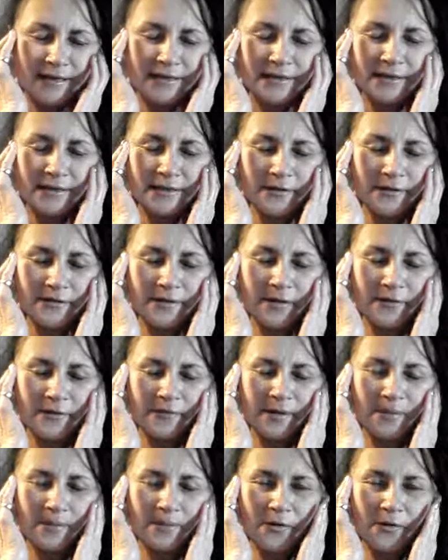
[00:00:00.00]
you know, that
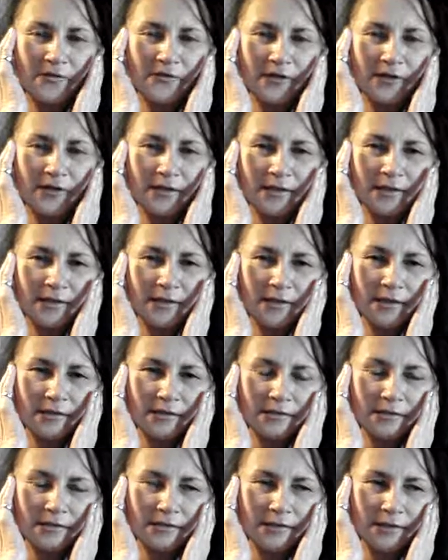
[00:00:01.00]
we both could,
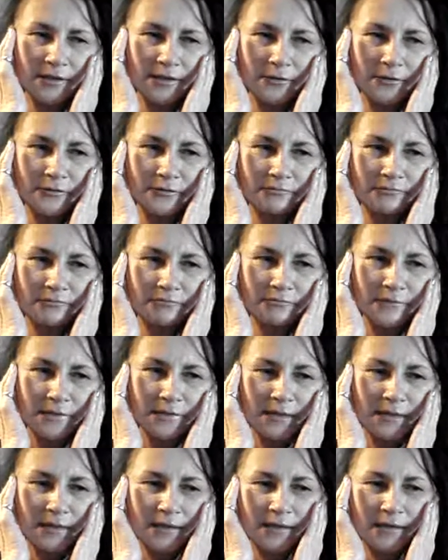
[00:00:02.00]
you know,
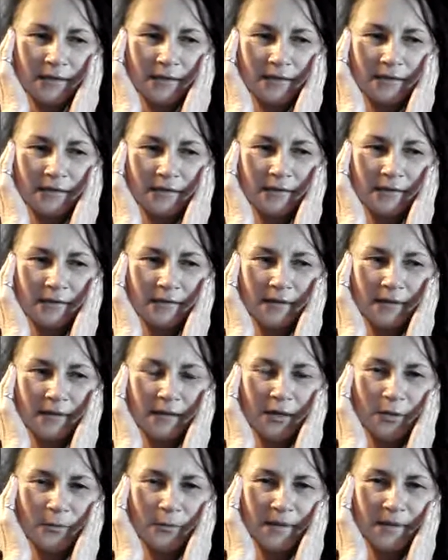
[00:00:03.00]

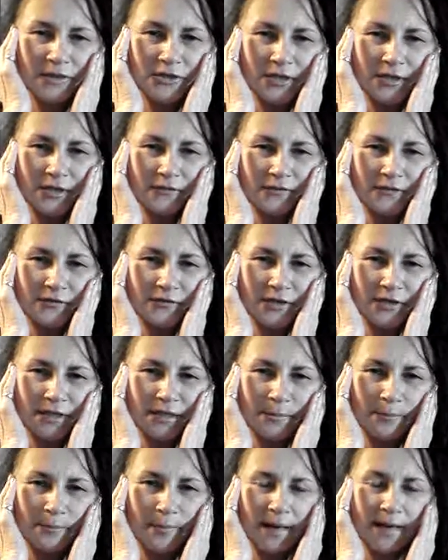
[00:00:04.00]
help each other to
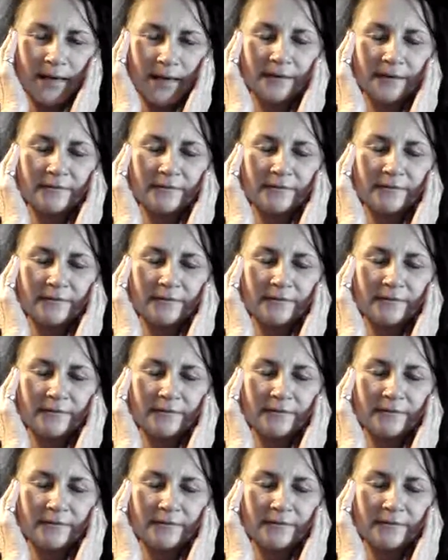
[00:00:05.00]
get back